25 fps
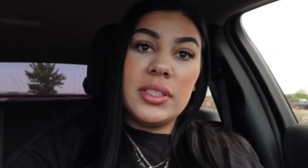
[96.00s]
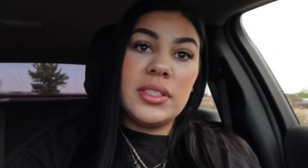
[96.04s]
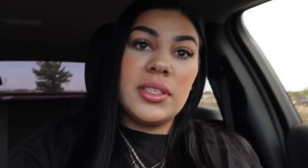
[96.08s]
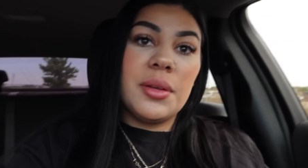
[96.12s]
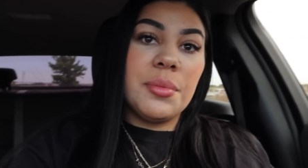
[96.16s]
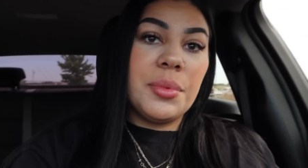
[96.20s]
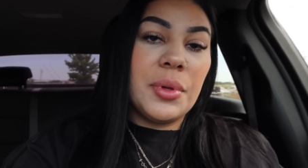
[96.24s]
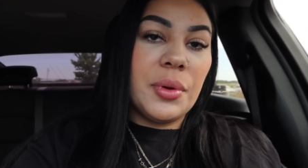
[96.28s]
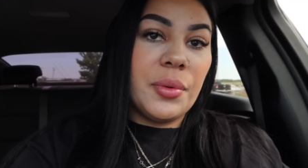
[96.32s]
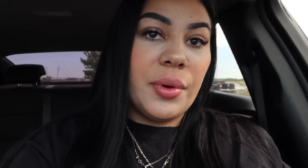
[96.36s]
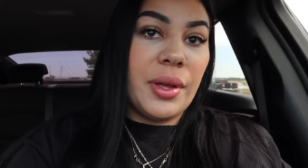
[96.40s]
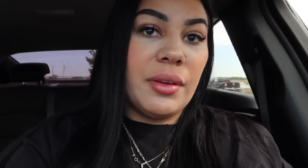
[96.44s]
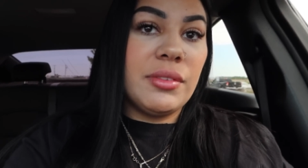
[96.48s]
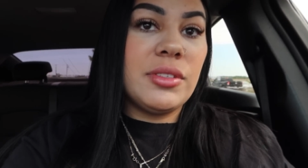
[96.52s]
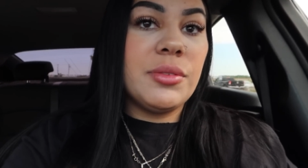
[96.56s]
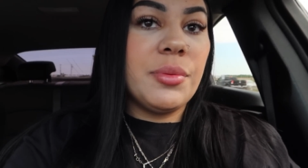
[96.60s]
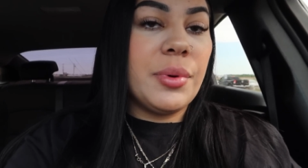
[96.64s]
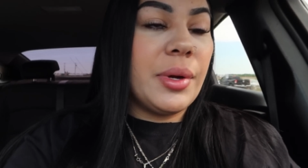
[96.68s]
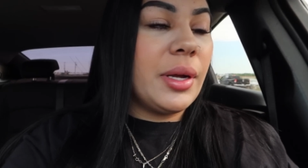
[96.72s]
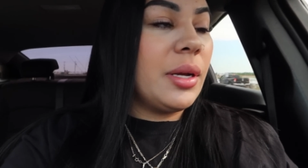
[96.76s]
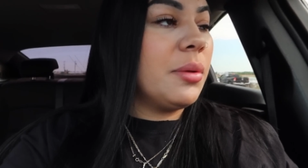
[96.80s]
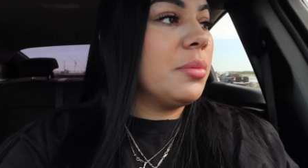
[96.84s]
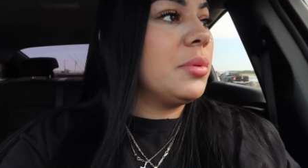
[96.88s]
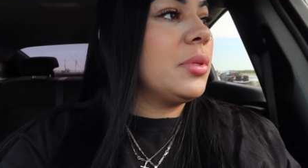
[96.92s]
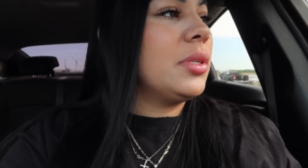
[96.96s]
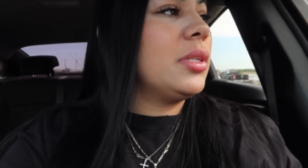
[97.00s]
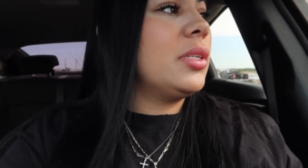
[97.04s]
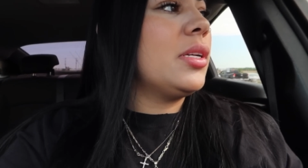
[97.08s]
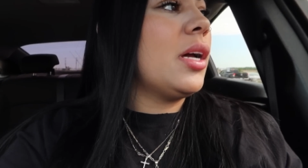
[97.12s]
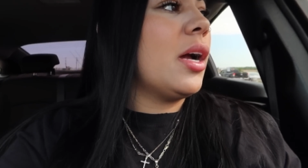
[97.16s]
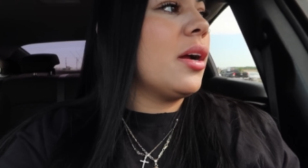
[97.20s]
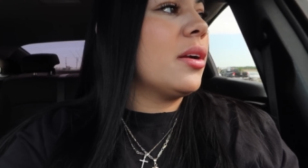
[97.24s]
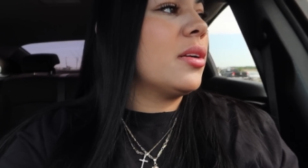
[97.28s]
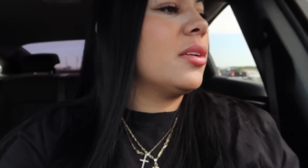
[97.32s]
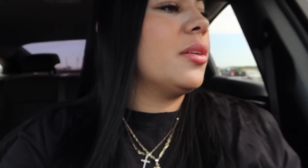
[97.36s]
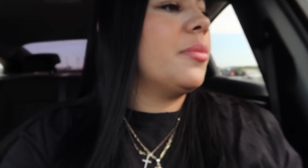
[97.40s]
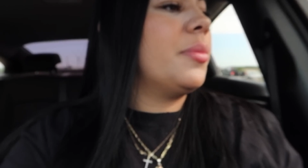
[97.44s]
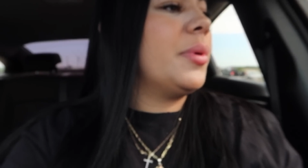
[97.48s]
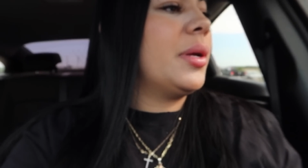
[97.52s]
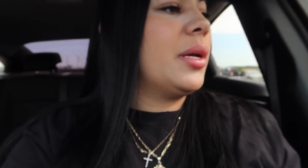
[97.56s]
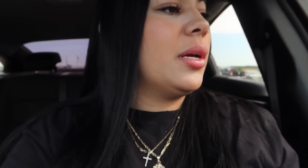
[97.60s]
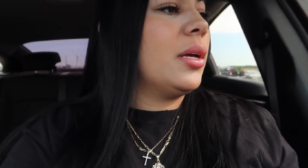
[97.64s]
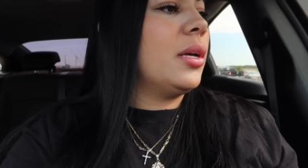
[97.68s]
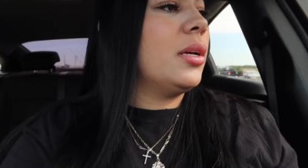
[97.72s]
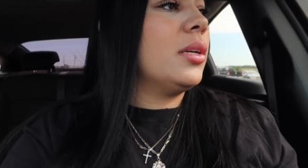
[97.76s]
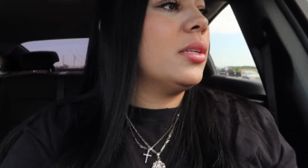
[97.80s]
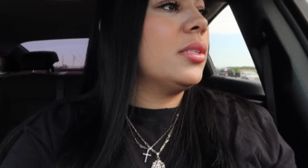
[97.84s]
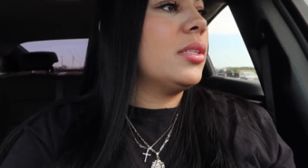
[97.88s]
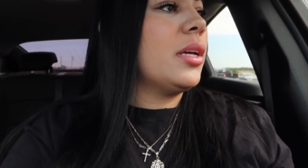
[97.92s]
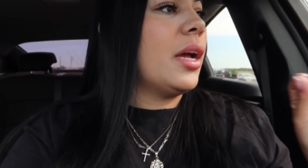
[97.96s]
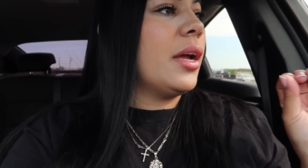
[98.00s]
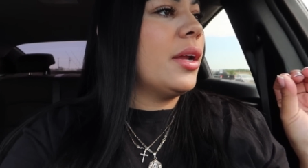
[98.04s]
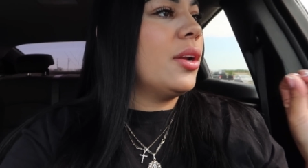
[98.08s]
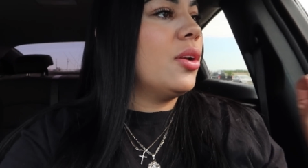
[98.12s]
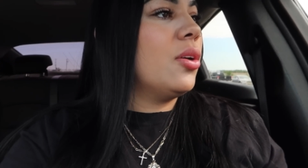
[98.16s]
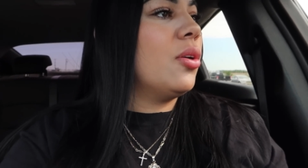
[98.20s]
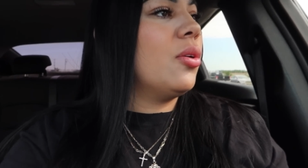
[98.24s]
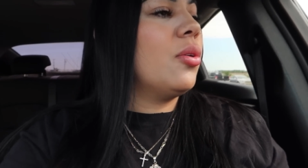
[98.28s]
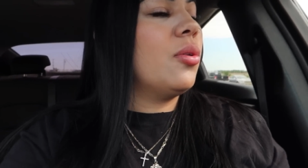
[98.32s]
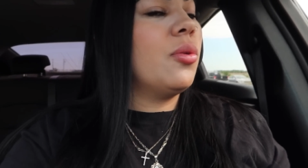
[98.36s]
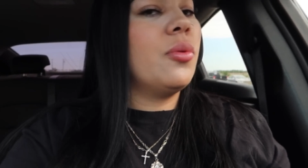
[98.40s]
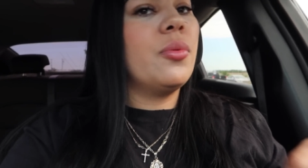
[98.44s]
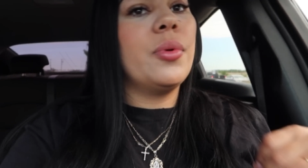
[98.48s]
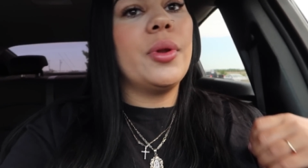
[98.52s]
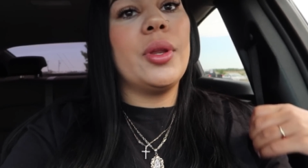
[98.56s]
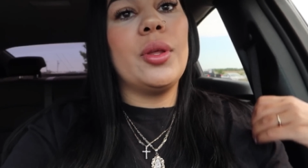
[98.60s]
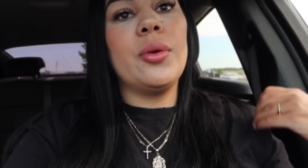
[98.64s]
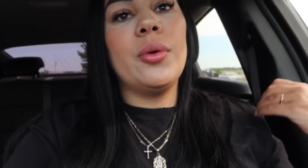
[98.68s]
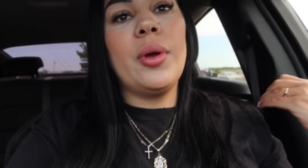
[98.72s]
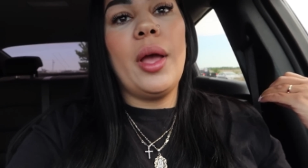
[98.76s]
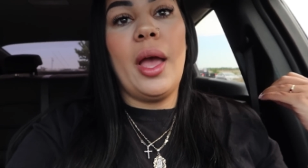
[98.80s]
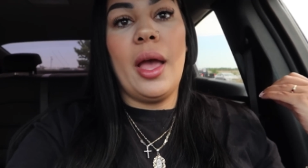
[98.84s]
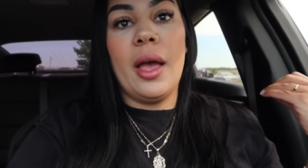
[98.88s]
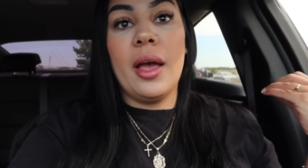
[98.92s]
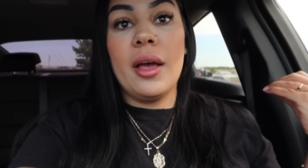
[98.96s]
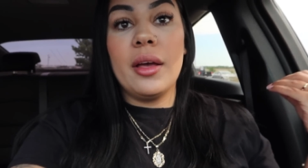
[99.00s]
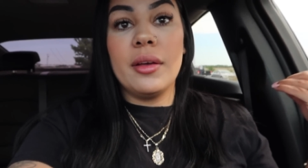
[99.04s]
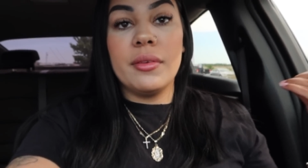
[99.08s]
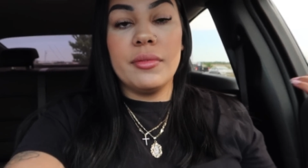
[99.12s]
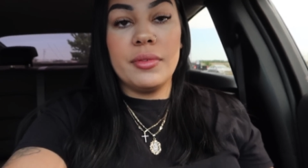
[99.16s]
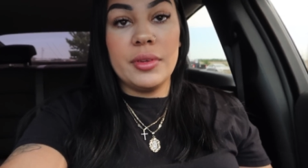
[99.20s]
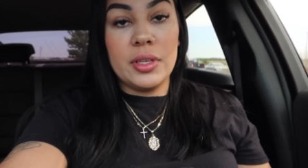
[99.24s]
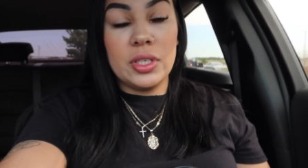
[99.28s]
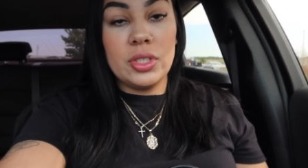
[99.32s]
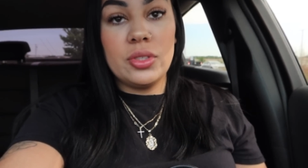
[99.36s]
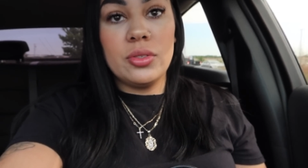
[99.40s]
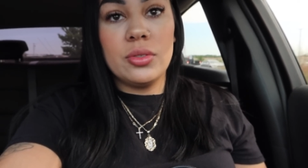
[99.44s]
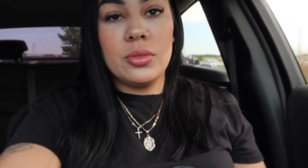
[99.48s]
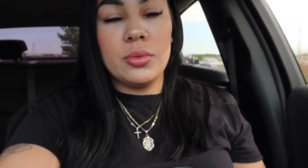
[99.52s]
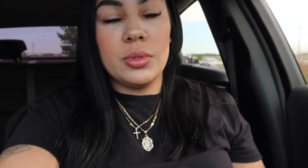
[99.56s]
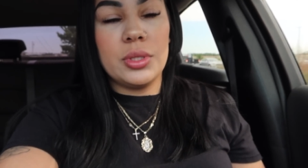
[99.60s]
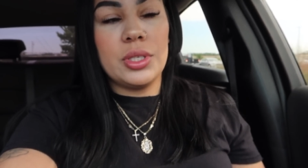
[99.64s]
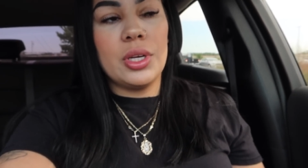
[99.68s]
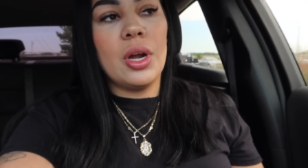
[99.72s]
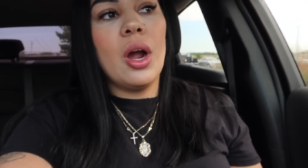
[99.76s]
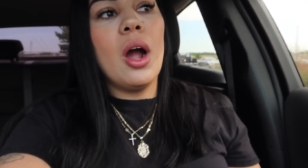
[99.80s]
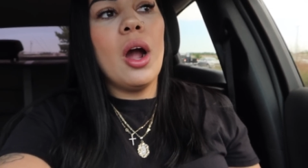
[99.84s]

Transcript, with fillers: something we have to bring up to the doctor because I know when you have issues with your